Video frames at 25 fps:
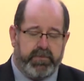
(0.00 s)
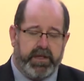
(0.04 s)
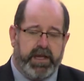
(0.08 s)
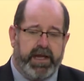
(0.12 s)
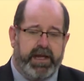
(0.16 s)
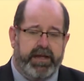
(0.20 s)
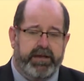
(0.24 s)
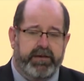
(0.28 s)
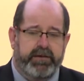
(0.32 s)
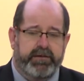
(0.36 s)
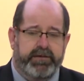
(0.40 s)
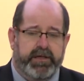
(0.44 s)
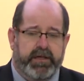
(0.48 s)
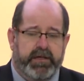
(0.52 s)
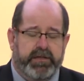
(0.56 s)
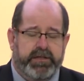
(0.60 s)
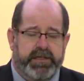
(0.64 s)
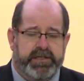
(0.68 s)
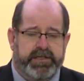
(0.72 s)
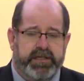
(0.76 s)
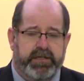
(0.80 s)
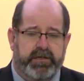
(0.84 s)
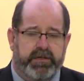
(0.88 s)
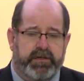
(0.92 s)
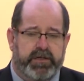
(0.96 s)
And
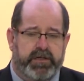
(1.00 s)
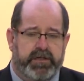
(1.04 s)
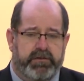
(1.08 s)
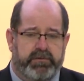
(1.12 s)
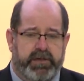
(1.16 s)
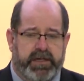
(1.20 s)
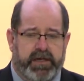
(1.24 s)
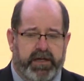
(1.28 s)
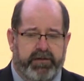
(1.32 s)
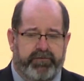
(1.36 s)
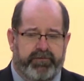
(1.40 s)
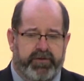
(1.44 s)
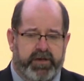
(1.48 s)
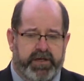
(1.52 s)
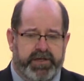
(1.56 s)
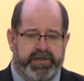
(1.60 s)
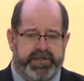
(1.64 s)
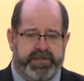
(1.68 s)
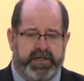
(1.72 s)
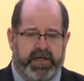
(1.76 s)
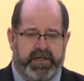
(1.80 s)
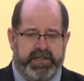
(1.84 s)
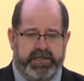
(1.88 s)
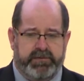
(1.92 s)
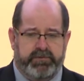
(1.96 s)
this little girl, when I first
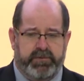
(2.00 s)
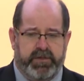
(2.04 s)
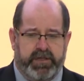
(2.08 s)
started